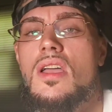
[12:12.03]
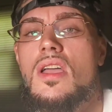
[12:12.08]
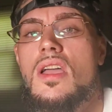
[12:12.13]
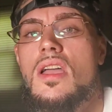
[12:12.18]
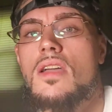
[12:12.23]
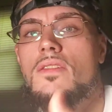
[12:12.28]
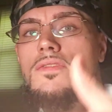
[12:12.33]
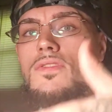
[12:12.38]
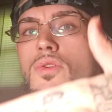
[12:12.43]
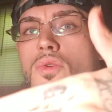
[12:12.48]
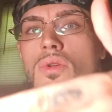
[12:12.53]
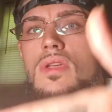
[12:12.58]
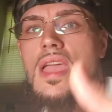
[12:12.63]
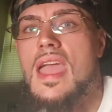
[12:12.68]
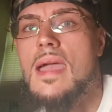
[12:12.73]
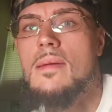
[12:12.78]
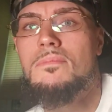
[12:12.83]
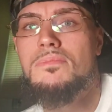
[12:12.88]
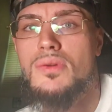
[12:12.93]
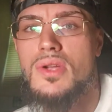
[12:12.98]
if you
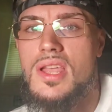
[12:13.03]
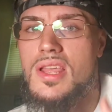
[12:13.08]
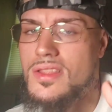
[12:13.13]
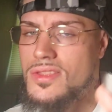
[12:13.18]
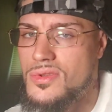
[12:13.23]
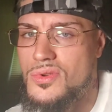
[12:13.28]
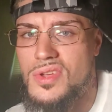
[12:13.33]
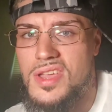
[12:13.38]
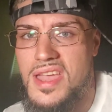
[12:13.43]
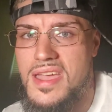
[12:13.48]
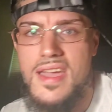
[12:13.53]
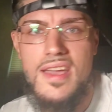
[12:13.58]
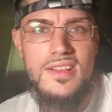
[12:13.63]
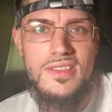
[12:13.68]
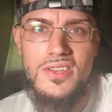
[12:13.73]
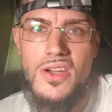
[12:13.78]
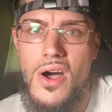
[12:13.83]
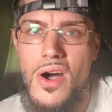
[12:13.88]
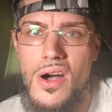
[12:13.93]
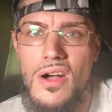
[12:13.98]
can't breathe, you can't
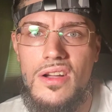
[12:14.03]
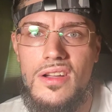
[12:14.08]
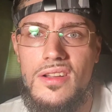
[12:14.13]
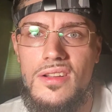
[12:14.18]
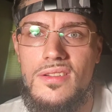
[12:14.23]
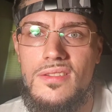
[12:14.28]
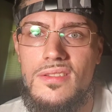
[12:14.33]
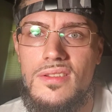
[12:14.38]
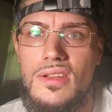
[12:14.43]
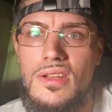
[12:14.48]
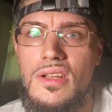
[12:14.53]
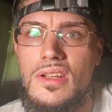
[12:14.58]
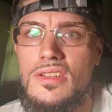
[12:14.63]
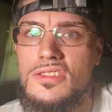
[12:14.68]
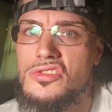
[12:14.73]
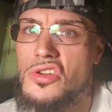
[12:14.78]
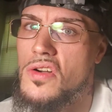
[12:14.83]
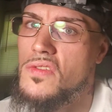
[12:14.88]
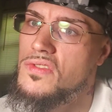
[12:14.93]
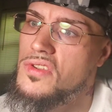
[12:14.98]
talk.
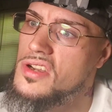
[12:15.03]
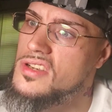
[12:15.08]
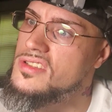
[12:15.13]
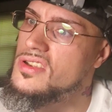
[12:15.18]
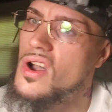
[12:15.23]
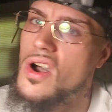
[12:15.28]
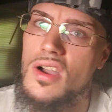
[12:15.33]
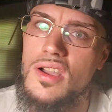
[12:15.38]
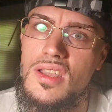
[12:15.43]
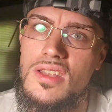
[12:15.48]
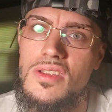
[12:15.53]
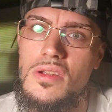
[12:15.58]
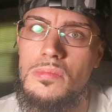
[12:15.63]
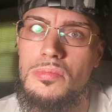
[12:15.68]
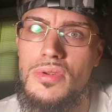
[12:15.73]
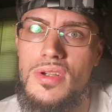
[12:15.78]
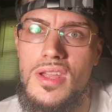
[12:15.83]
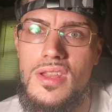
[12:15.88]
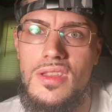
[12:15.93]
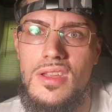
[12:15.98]
So if you're talking, you're
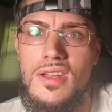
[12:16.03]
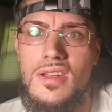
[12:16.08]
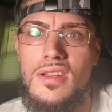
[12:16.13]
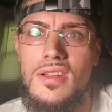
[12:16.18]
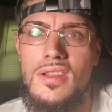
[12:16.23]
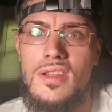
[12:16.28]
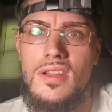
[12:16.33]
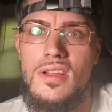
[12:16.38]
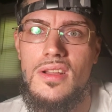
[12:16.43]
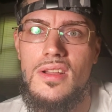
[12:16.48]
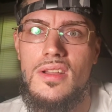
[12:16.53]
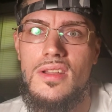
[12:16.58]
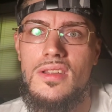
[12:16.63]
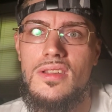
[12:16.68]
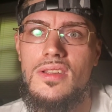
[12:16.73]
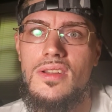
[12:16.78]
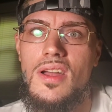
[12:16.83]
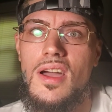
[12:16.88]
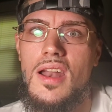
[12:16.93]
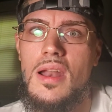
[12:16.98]
breathing,
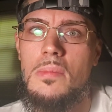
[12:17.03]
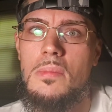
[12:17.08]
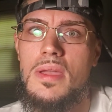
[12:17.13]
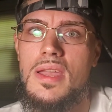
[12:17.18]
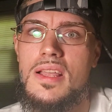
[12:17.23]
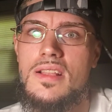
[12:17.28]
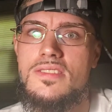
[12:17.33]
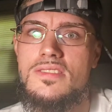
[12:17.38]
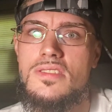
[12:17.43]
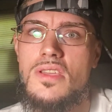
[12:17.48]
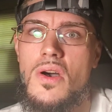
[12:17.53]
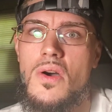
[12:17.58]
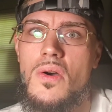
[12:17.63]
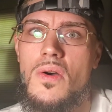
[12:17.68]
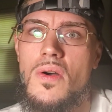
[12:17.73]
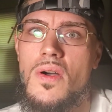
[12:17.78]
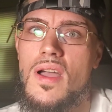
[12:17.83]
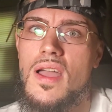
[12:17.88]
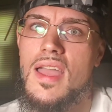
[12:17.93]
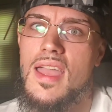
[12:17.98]
you know what I mean?
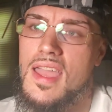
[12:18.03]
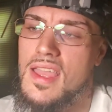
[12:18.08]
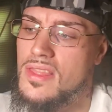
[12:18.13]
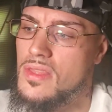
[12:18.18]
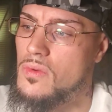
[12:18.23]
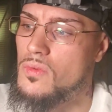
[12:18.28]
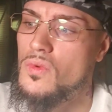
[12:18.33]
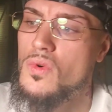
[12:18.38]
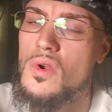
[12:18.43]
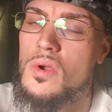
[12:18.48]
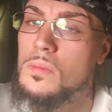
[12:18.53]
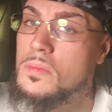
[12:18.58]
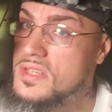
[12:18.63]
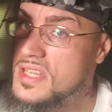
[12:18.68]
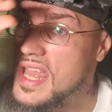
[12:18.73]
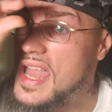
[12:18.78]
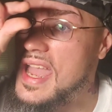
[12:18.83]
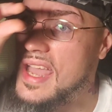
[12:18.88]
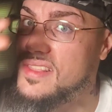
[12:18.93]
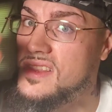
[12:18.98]
So in the rooms,
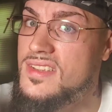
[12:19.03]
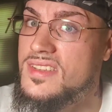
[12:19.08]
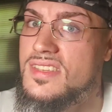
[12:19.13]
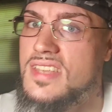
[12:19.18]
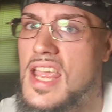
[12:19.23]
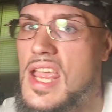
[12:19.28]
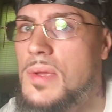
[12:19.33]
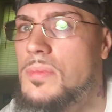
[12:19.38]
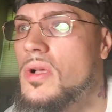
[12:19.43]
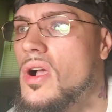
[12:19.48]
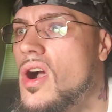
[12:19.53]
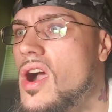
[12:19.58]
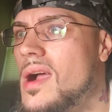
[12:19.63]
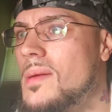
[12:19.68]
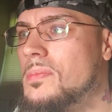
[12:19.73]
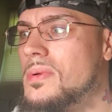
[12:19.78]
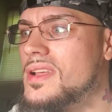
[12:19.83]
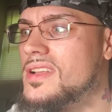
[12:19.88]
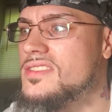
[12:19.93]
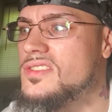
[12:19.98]
they had the same
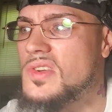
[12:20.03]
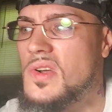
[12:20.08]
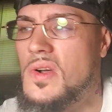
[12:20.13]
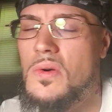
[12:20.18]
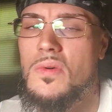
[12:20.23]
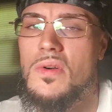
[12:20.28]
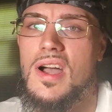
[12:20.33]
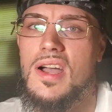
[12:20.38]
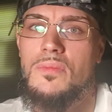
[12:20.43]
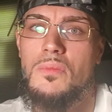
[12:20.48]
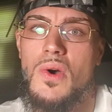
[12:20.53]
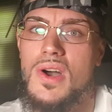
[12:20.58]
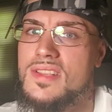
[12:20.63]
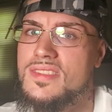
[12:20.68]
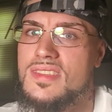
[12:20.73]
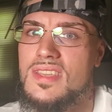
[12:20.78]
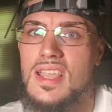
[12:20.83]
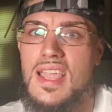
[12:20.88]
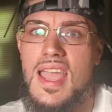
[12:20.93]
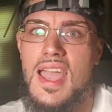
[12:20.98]
carpet. So
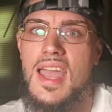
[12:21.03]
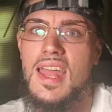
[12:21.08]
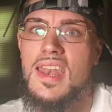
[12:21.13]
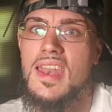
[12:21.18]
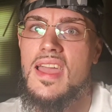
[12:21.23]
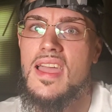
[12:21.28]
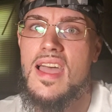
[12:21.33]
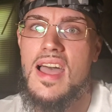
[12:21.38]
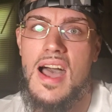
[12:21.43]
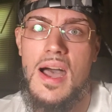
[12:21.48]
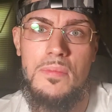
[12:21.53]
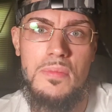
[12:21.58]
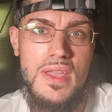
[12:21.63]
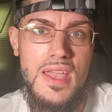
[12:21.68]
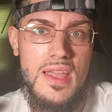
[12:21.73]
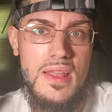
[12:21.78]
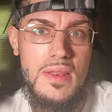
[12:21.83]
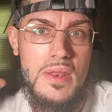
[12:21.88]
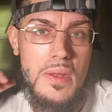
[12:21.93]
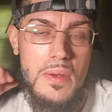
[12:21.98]
once again, I'm
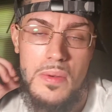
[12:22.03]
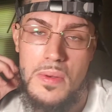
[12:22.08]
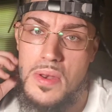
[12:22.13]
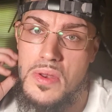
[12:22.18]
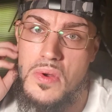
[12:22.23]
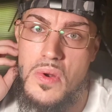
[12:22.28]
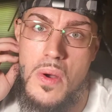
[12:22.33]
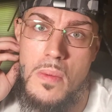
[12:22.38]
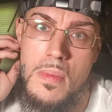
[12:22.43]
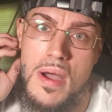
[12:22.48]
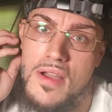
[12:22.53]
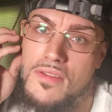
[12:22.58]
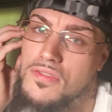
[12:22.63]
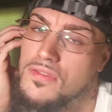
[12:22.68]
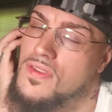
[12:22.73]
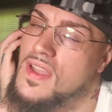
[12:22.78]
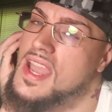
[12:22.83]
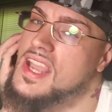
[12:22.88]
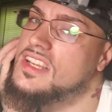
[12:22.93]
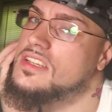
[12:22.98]
getting, you know, my
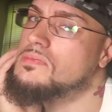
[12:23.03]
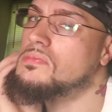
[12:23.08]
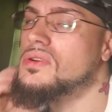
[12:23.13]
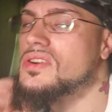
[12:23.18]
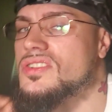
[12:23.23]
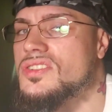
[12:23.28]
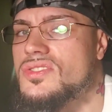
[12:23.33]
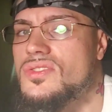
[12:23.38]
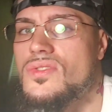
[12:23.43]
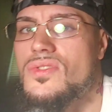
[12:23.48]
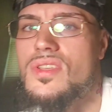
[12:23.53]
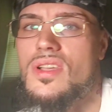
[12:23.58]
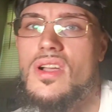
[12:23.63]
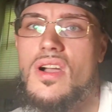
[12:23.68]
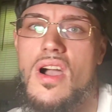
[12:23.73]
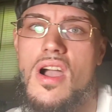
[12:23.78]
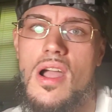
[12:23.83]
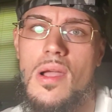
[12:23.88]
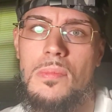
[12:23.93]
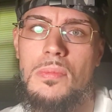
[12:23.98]
face pushed on the
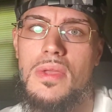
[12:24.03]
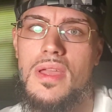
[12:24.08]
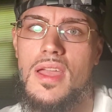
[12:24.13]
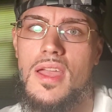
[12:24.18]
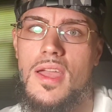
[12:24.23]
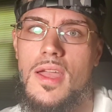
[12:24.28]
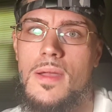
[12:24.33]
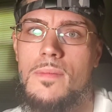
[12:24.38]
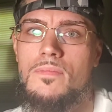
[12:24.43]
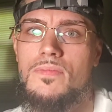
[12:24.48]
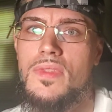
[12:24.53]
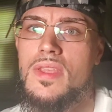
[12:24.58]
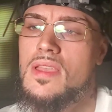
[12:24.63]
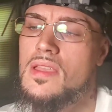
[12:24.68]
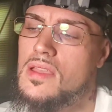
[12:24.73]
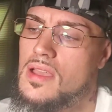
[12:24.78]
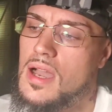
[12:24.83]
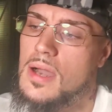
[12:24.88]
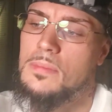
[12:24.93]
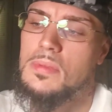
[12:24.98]
carpet,
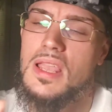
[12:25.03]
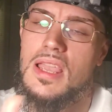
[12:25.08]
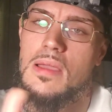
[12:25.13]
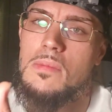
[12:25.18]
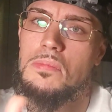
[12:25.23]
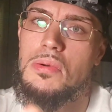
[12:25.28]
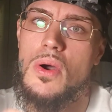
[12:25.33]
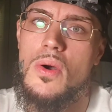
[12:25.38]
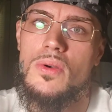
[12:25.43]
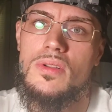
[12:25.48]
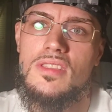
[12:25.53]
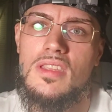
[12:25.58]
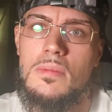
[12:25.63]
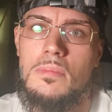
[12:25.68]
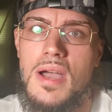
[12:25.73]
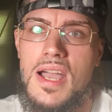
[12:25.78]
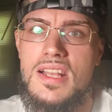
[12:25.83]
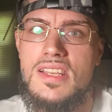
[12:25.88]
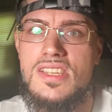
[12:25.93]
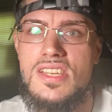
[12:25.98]
I'm getting poked in
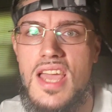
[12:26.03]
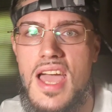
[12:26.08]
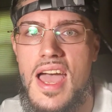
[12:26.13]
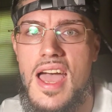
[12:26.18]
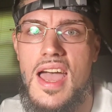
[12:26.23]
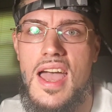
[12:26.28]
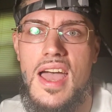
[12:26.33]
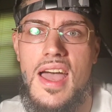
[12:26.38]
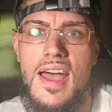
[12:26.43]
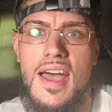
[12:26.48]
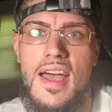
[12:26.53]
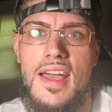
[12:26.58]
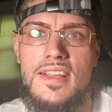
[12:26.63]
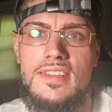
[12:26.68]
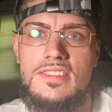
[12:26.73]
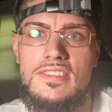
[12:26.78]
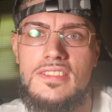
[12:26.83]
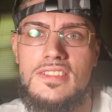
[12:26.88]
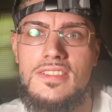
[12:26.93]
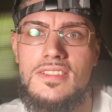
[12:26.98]
my
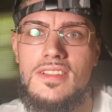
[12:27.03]
chest,